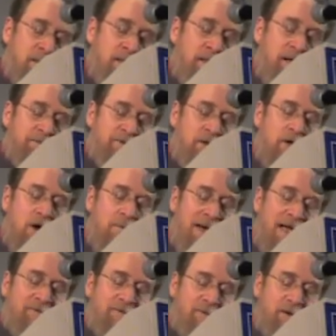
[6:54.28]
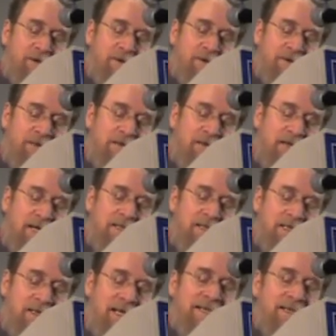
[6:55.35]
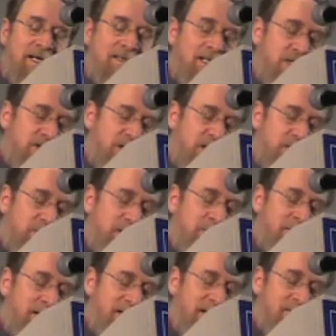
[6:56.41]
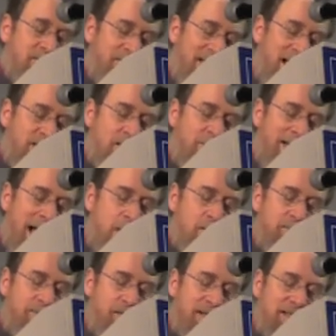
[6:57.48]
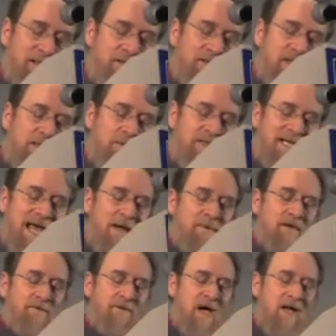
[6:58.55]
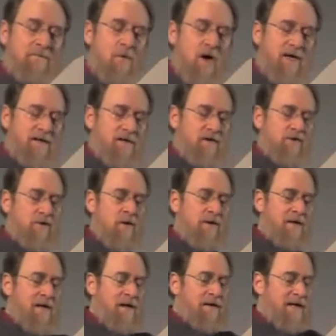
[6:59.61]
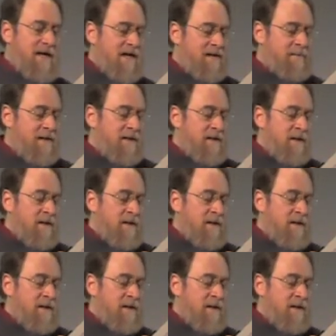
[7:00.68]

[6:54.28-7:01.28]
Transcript: A few go back further into the late 19th century, but in fact, the powerful and continuous habit of non-market control in our economy